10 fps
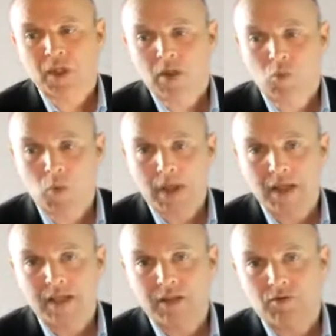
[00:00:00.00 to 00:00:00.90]

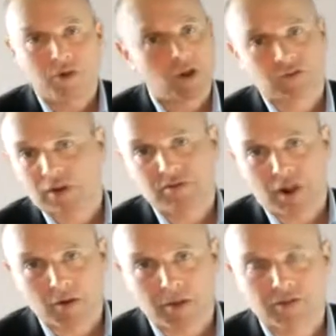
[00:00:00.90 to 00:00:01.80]
we focus on
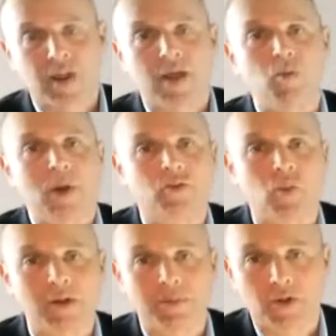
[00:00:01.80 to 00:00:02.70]
environments and where
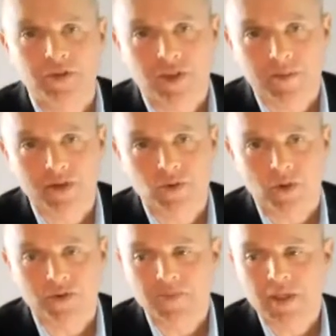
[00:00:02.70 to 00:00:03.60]
do buildings come into
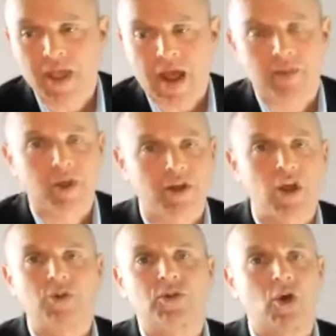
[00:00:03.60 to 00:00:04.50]
it. And I'm going to
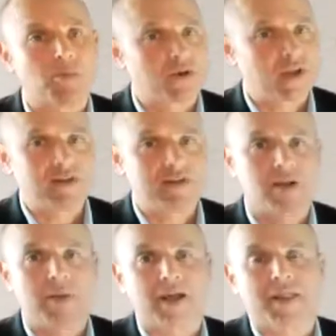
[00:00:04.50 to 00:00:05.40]
go into a lot more
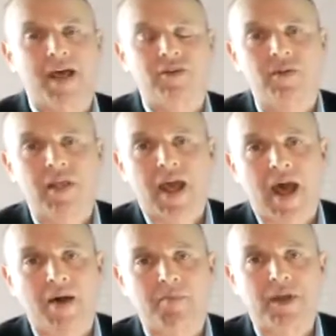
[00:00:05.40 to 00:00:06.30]
detail about that.
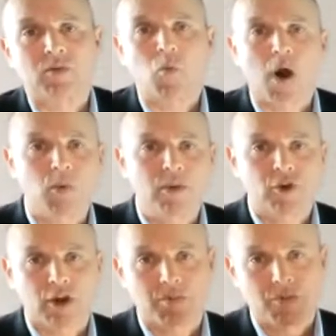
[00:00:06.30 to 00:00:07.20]
But while
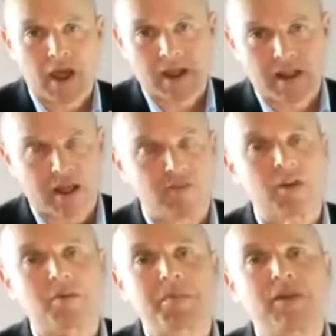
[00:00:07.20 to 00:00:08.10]
we've got a
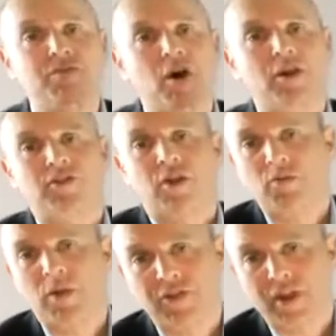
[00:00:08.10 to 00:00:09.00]
very big focus
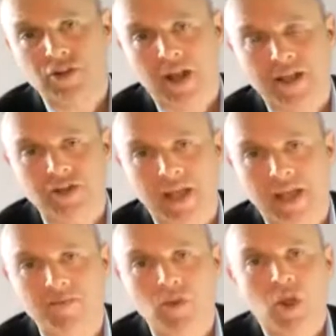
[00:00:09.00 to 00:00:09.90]
on residential aged
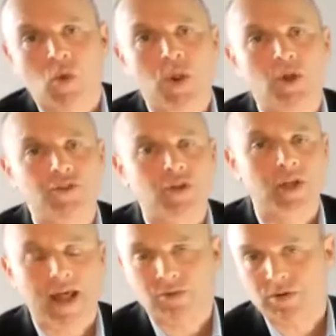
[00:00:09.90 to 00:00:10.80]
care, we also
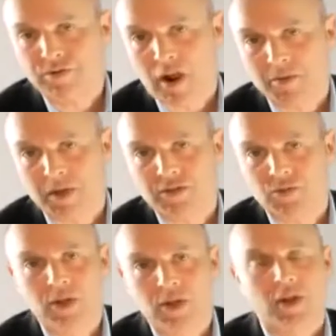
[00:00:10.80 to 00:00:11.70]
look at other
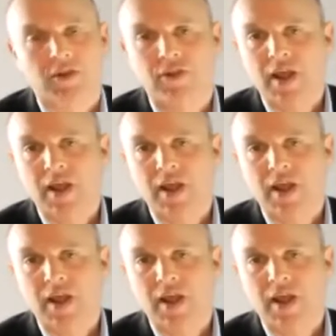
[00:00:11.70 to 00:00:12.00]
environments. We look at